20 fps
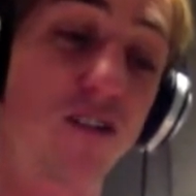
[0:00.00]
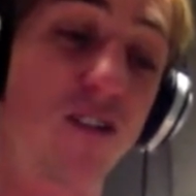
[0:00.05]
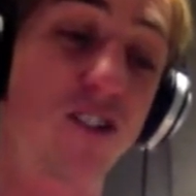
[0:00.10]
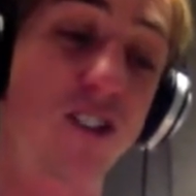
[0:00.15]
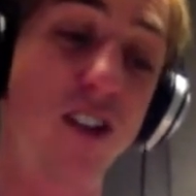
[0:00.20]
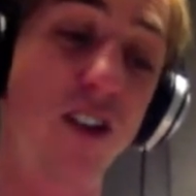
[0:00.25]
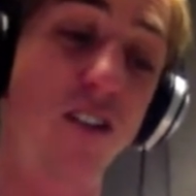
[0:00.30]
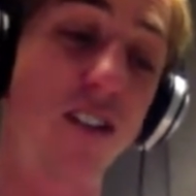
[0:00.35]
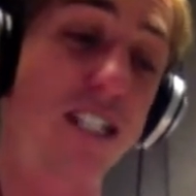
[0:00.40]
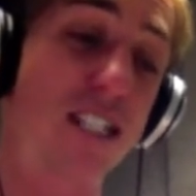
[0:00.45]

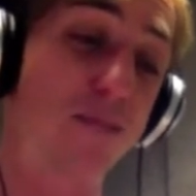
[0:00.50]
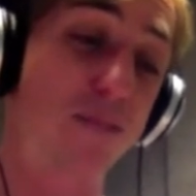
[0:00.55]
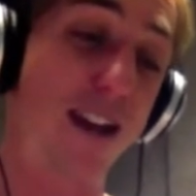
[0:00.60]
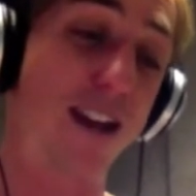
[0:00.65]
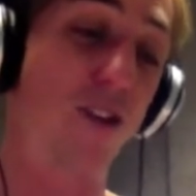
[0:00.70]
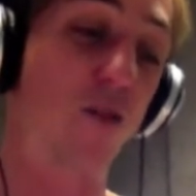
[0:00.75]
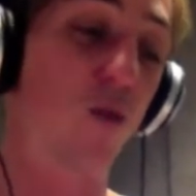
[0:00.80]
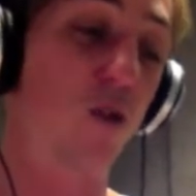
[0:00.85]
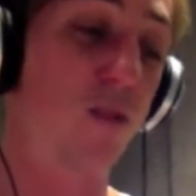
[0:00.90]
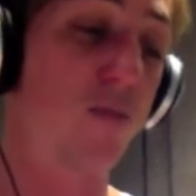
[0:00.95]
don't
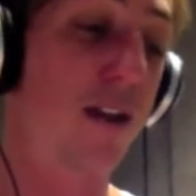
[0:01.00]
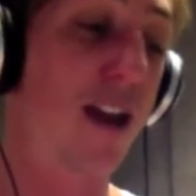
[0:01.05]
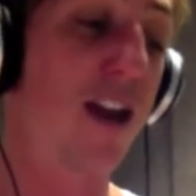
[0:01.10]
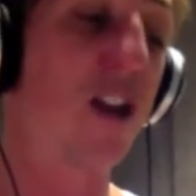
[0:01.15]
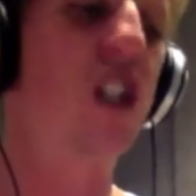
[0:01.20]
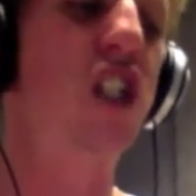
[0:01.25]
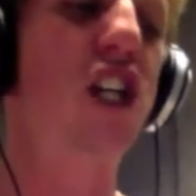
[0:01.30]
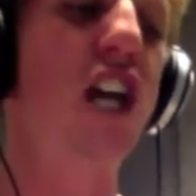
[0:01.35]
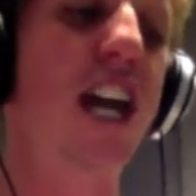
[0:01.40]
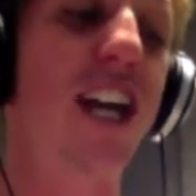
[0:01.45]
expect or
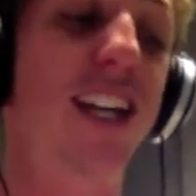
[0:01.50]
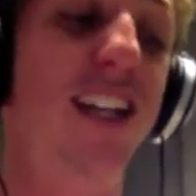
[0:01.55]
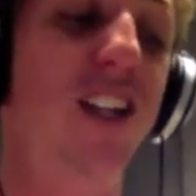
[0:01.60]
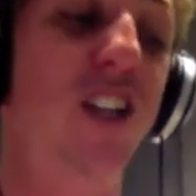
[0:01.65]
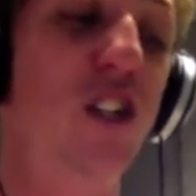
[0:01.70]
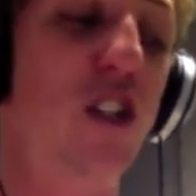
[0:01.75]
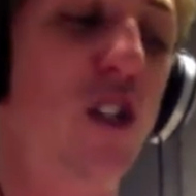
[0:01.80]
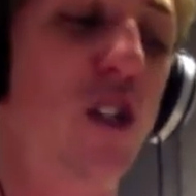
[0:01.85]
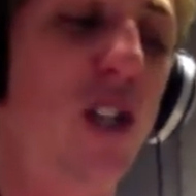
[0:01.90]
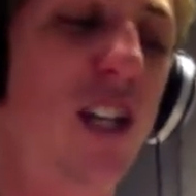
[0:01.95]
demand
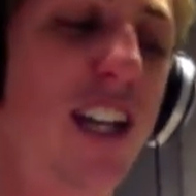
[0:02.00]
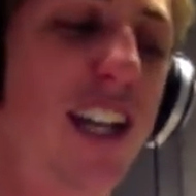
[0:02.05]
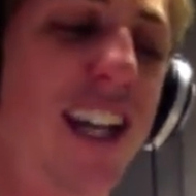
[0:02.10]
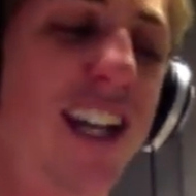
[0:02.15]
change,